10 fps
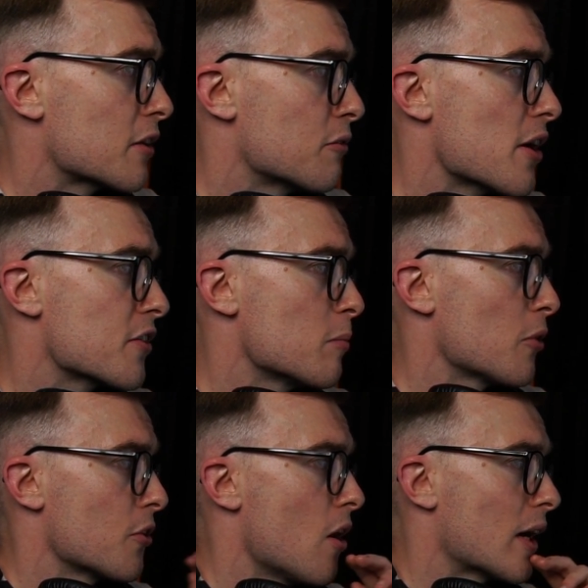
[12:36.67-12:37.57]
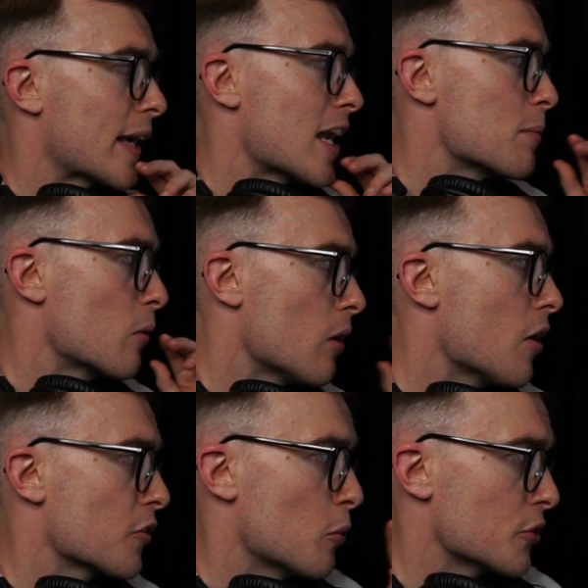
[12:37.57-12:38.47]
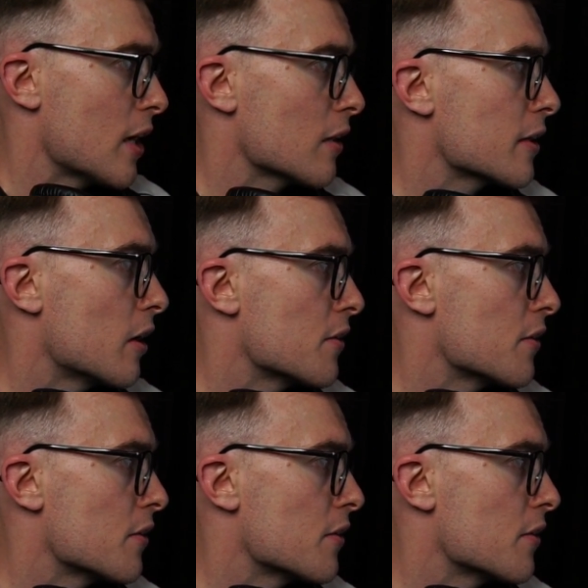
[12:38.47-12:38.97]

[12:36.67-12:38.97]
"It's a very simple song, again about loss and mortality.